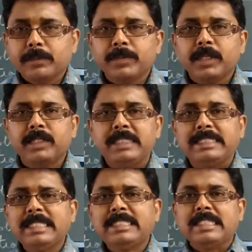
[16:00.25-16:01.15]
the
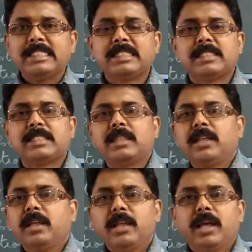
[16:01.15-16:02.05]
diseases
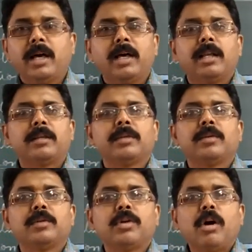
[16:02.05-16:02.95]

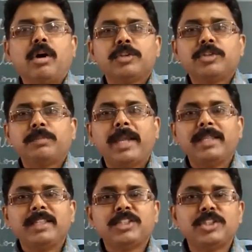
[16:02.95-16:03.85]
are caused
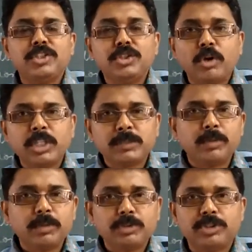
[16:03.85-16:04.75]
by this noise
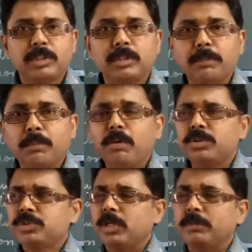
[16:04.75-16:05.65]
pollution. The
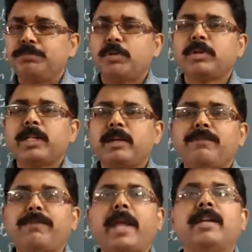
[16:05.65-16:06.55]
most
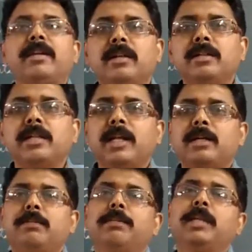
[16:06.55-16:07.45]
important factor
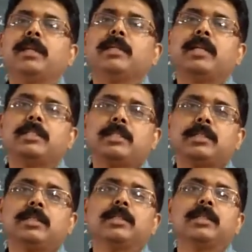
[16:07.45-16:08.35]
that
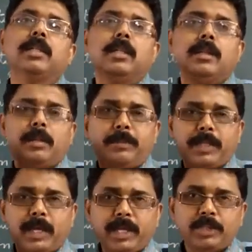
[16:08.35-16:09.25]
is
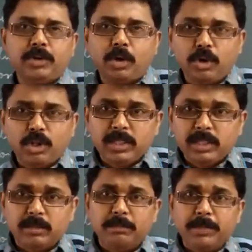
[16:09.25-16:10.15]
behind all
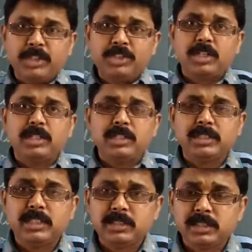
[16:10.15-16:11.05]
the major
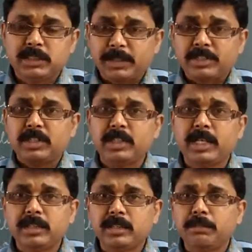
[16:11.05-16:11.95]
disease, especially
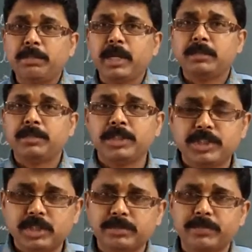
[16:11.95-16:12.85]
like the blood
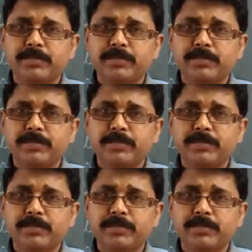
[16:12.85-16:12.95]
pressure,